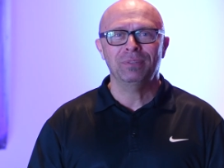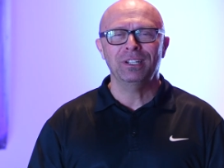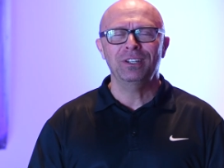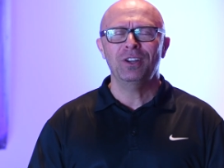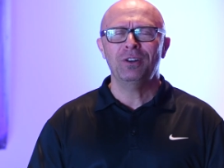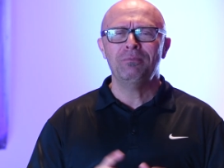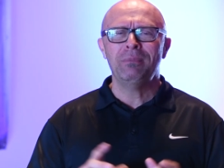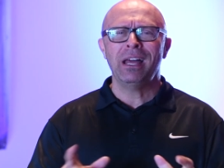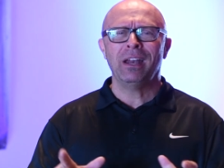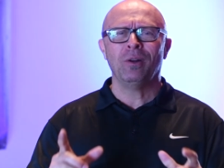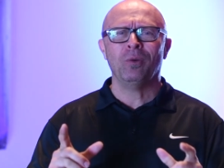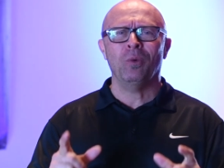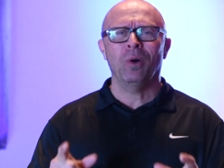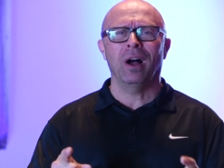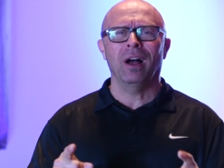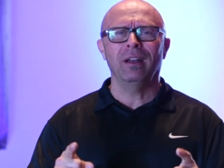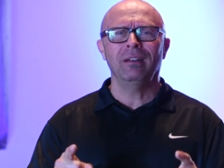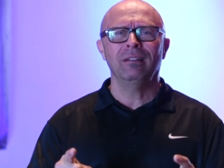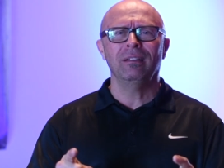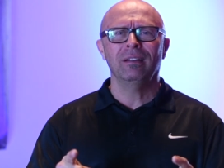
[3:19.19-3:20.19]
But no matter
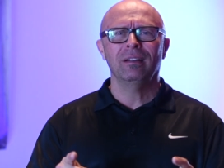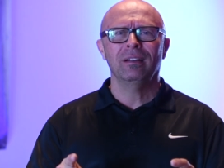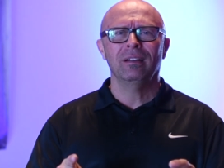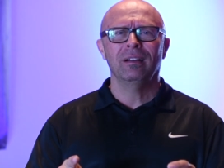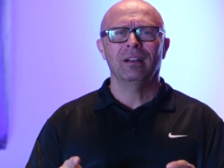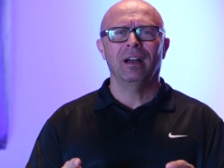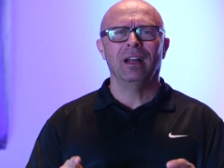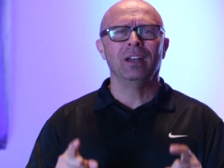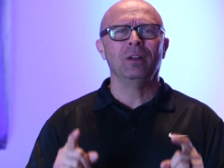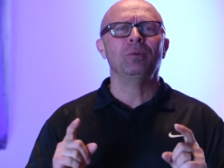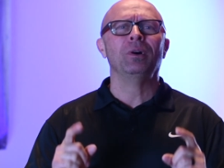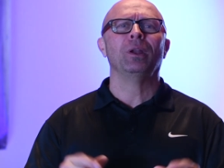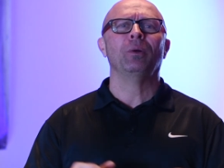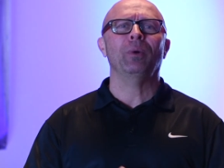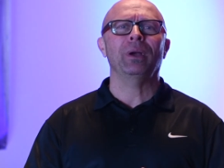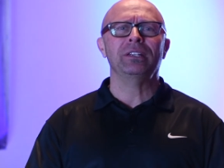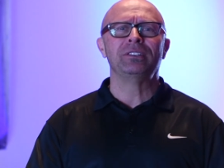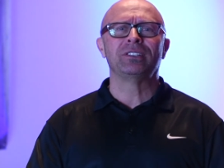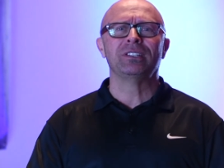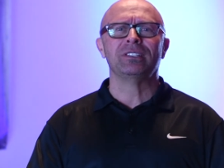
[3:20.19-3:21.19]
what, I don't want
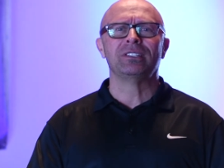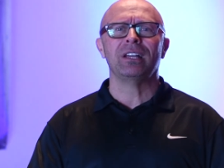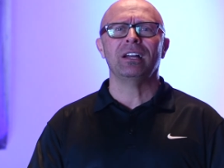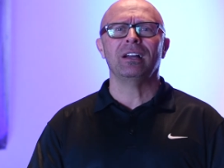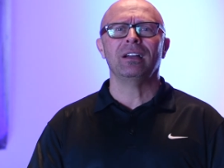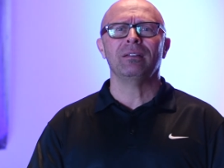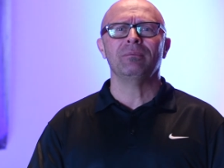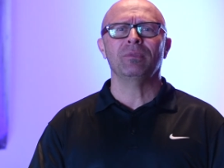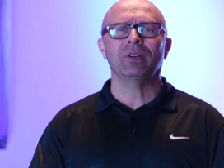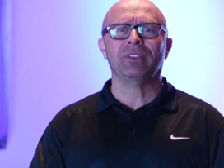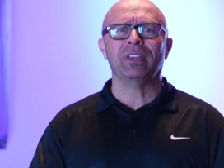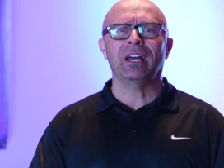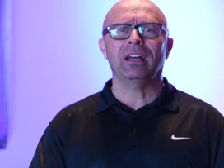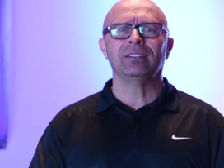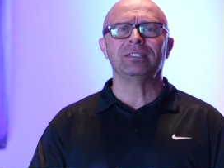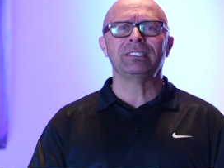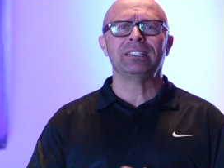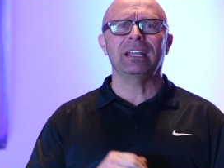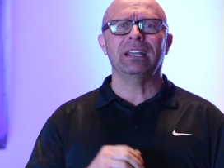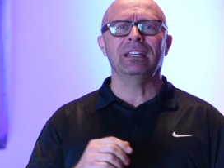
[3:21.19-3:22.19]
to waste the time
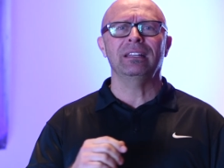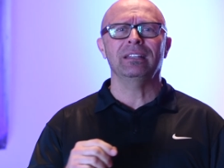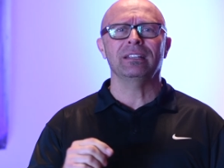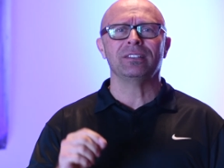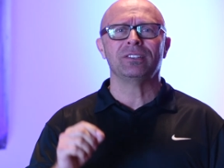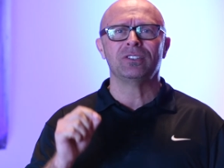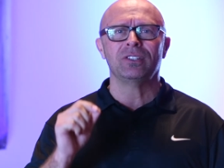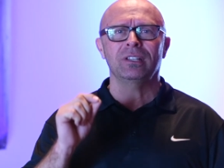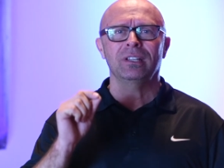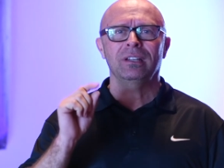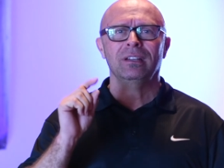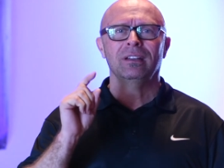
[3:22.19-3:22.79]
without saying this.